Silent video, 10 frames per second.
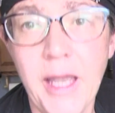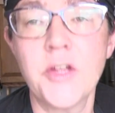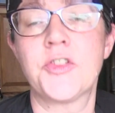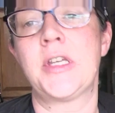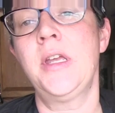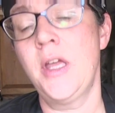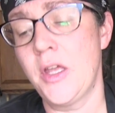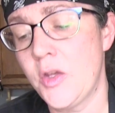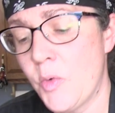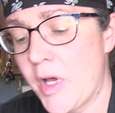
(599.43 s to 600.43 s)
Actually,
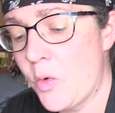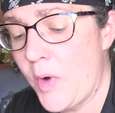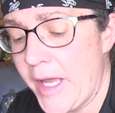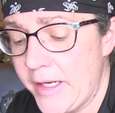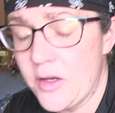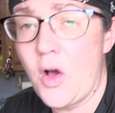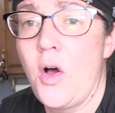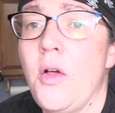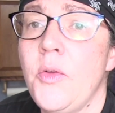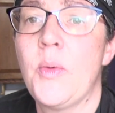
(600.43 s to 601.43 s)
you want to wet
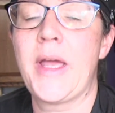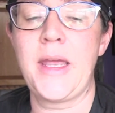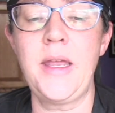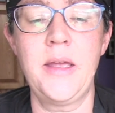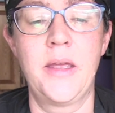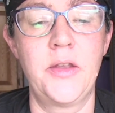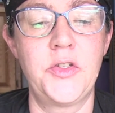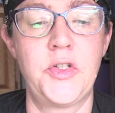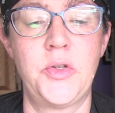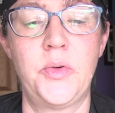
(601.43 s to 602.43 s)
all the way
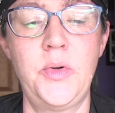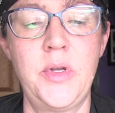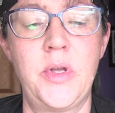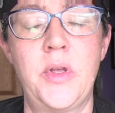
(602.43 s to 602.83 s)
to